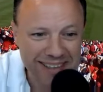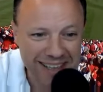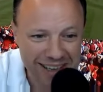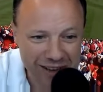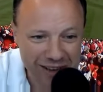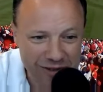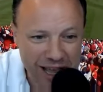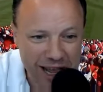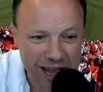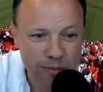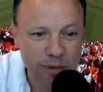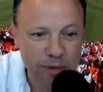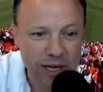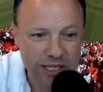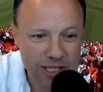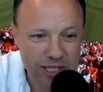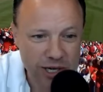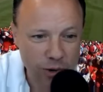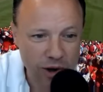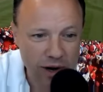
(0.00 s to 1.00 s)
they've got a
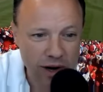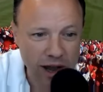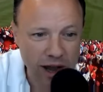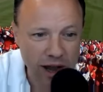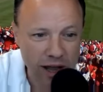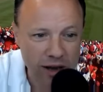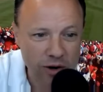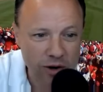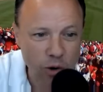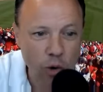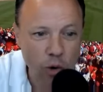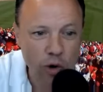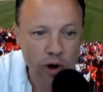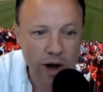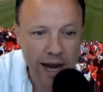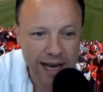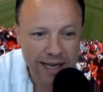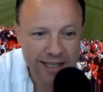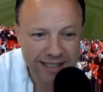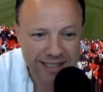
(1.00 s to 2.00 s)
bunch going on,
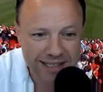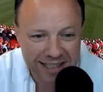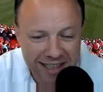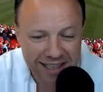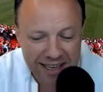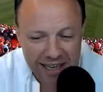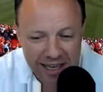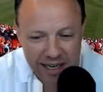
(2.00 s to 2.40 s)
or hasn't